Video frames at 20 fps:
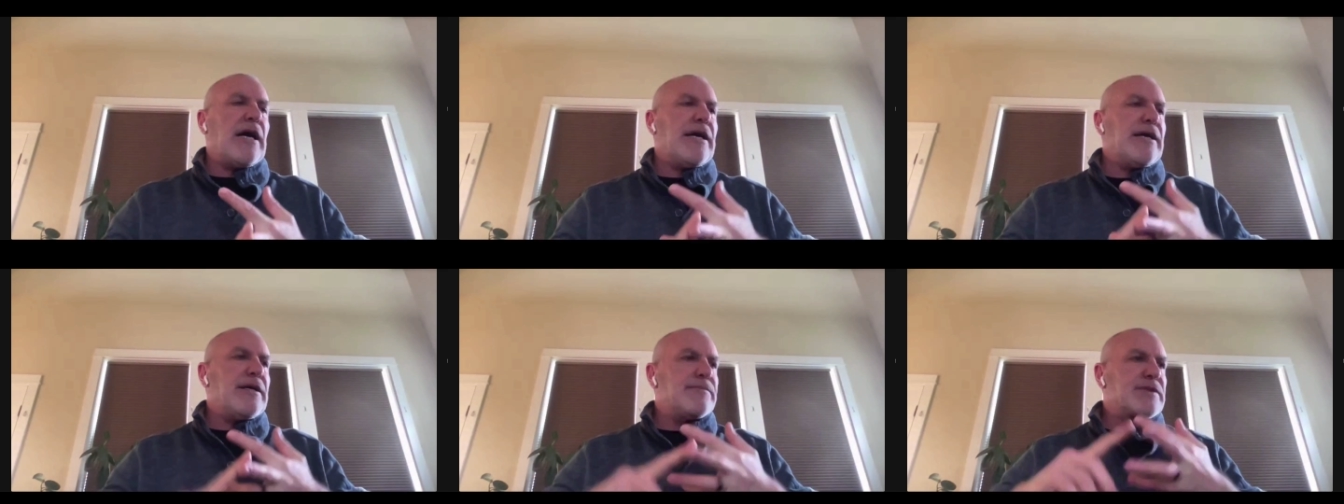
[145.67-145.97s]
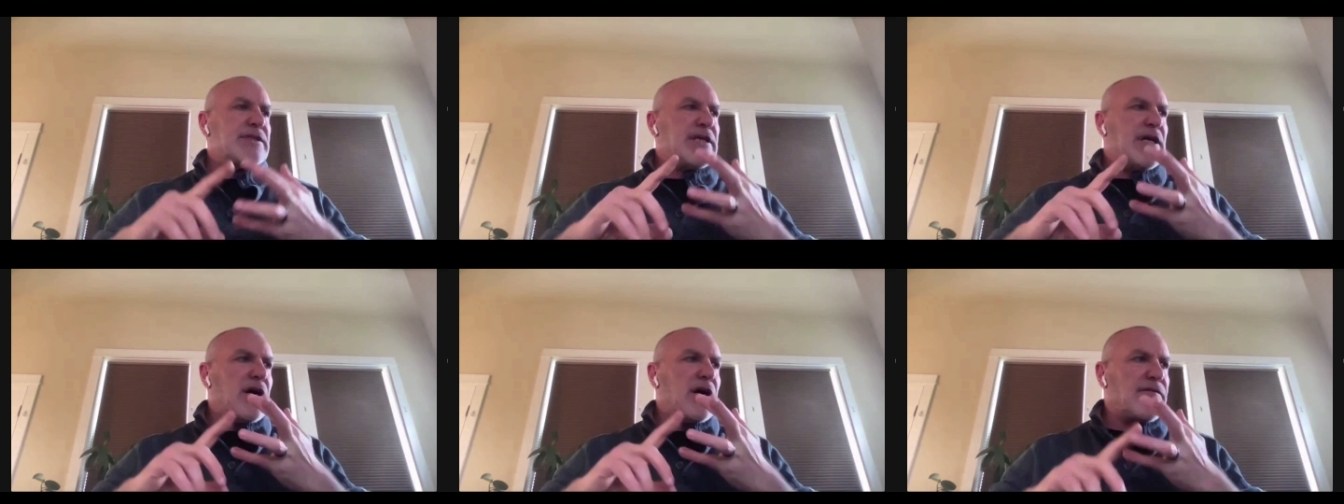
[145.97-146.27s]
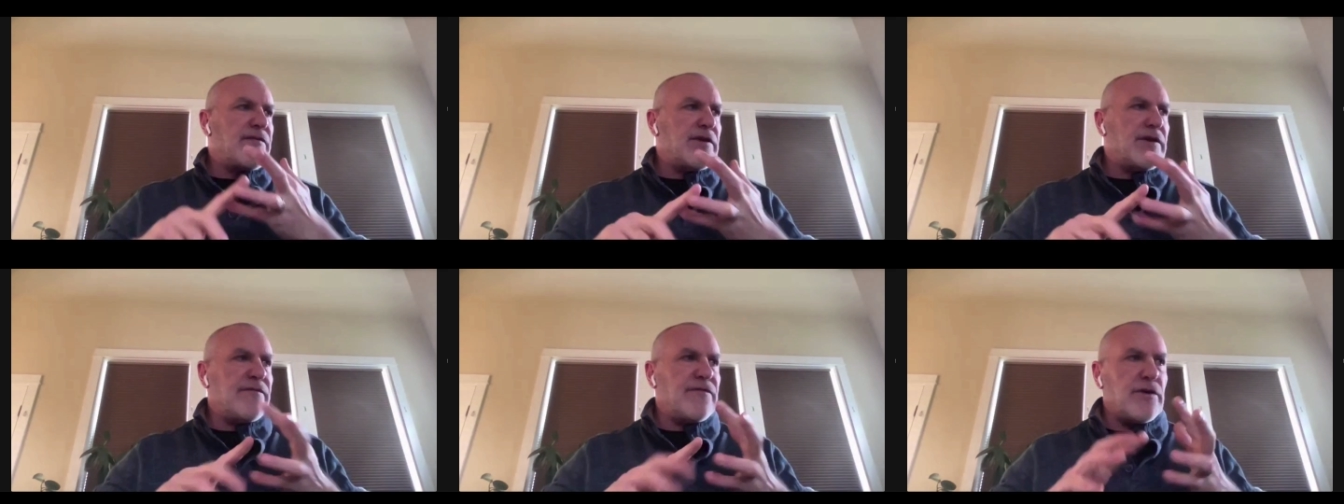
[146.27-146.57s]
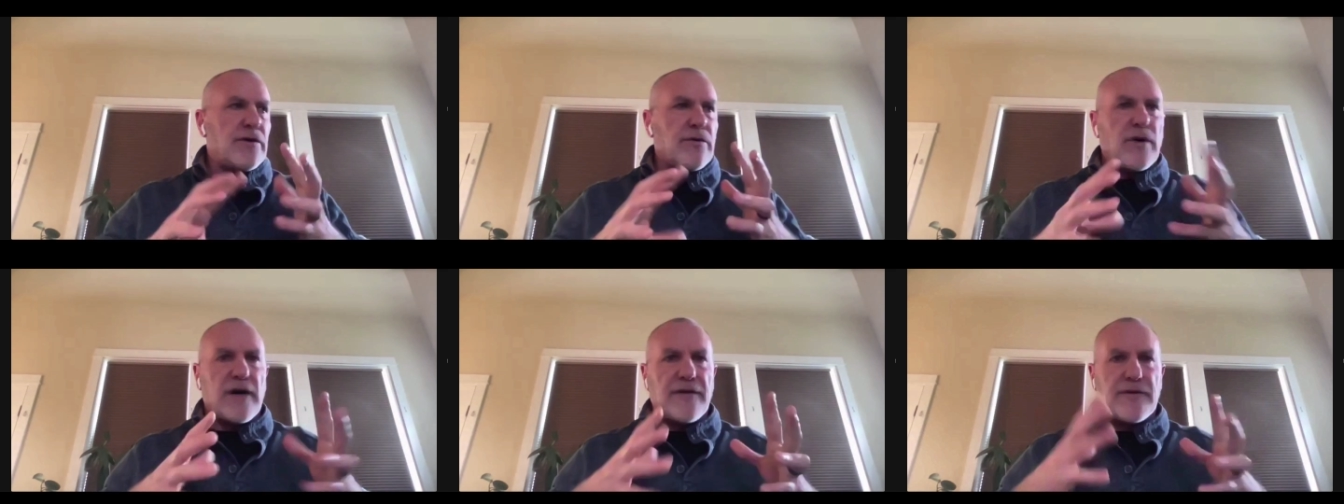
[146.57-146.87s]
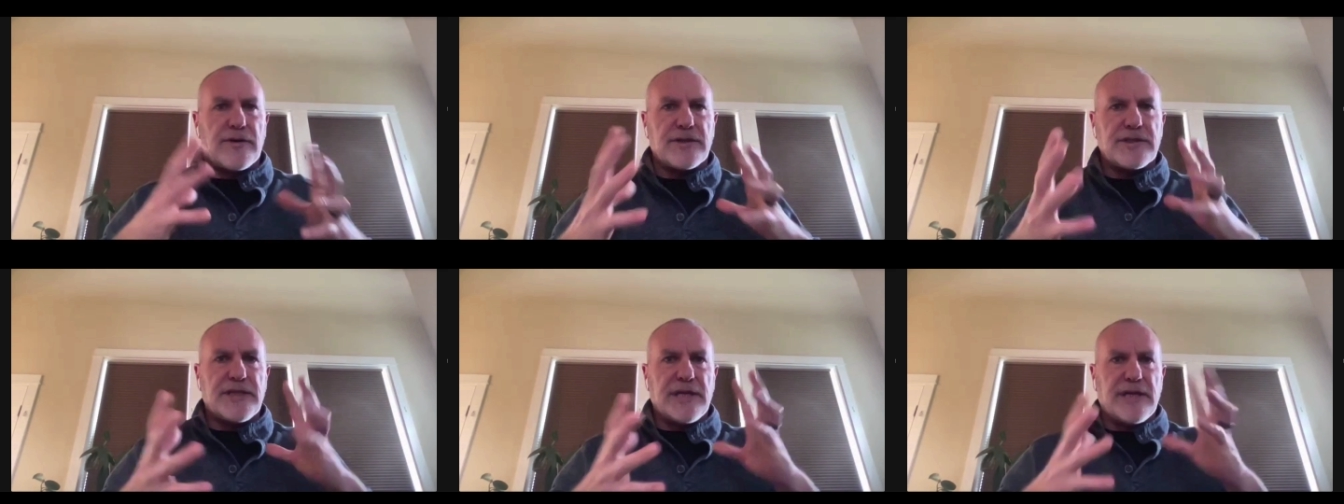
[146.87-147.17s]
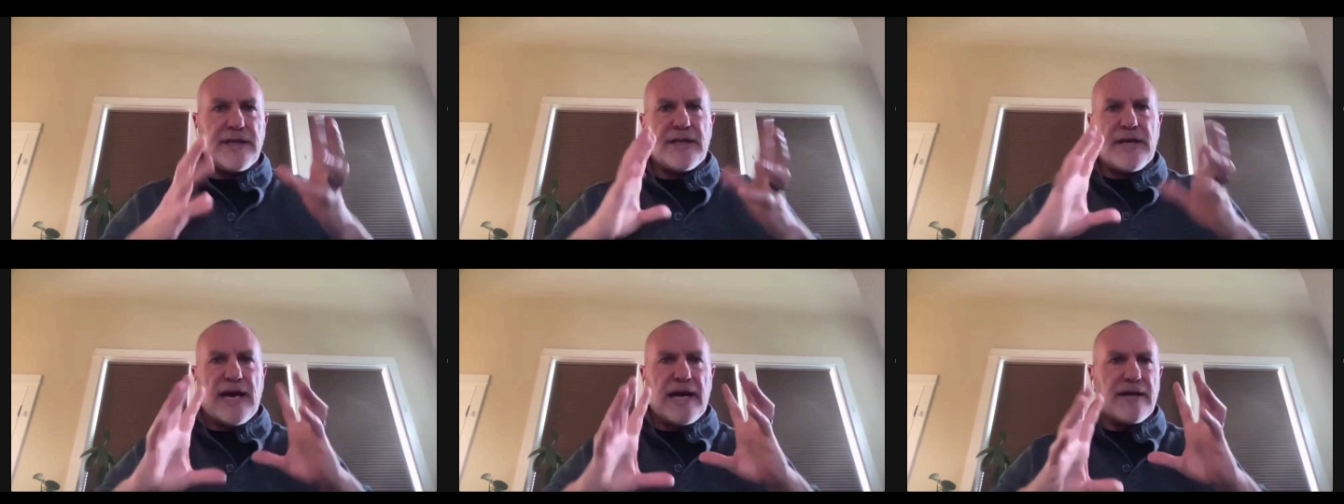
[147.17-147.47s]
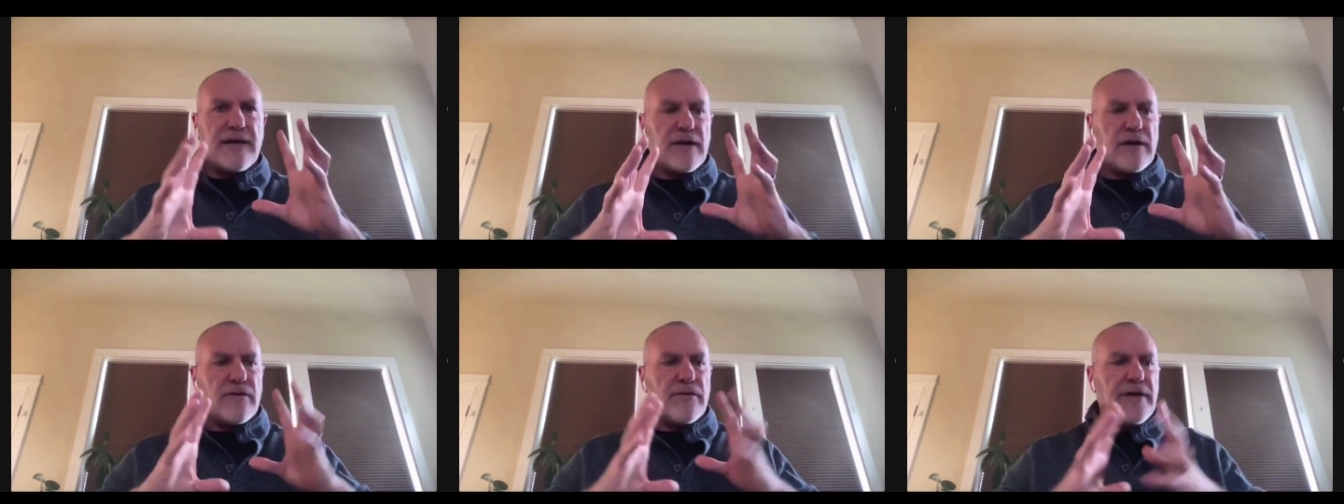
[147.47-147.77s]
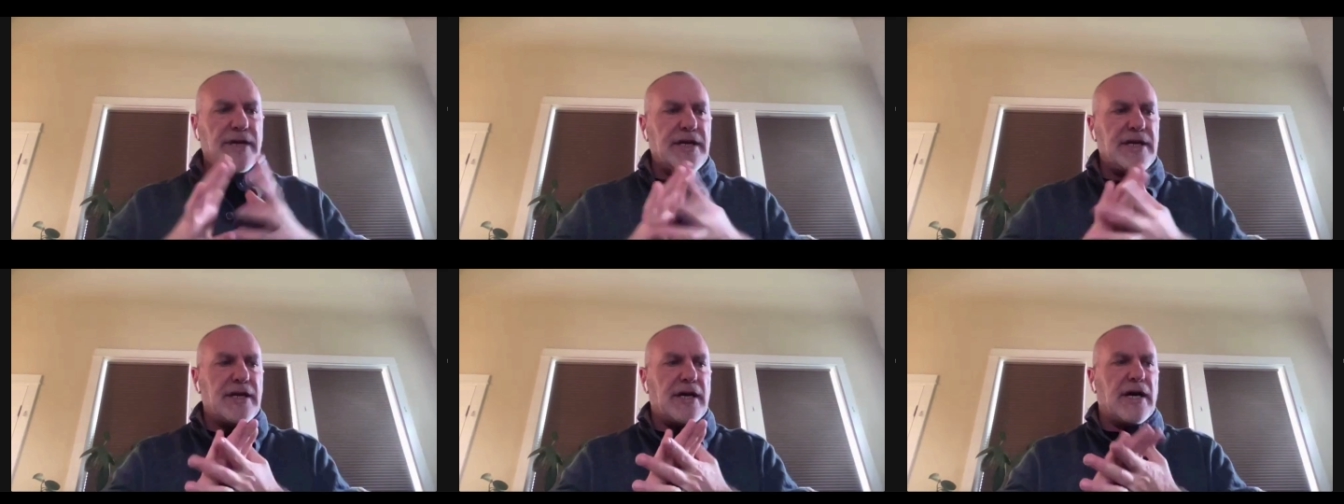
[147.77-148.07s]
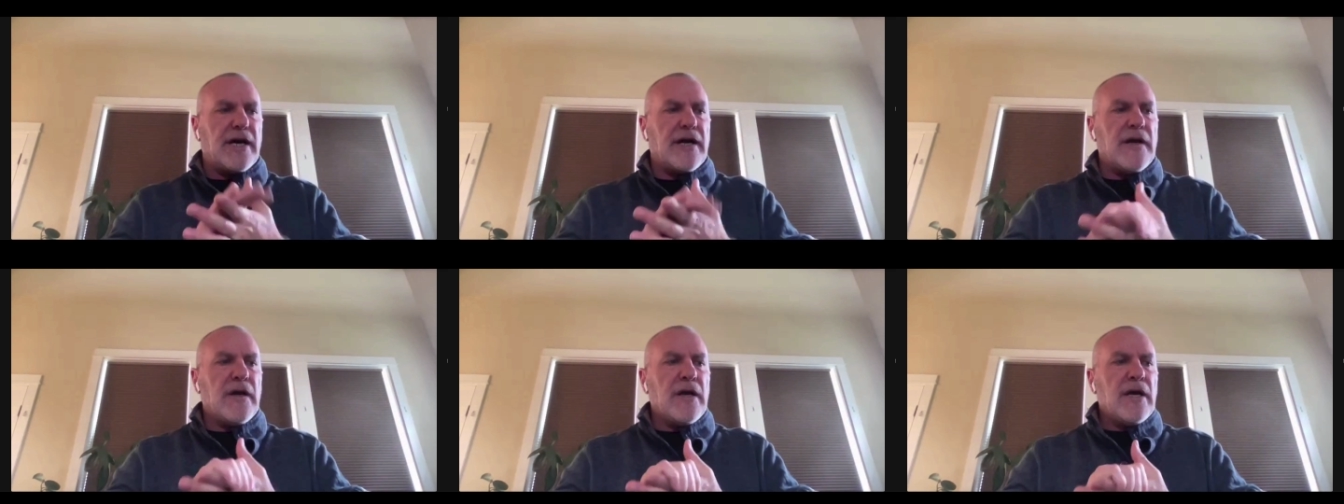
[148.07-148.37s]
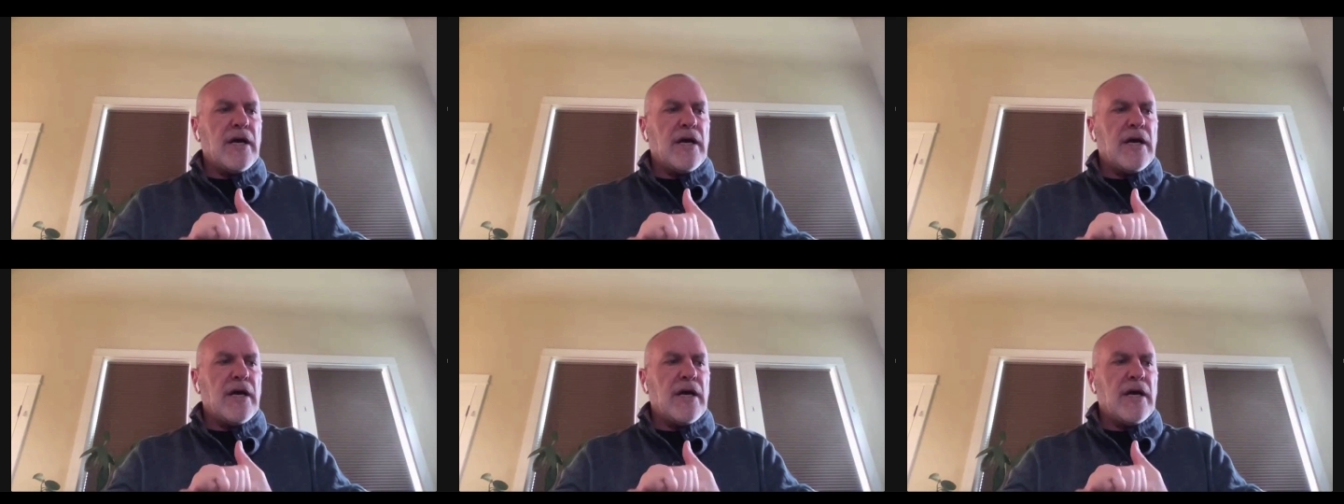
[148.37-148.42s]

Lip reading: himself and a few others in that arena.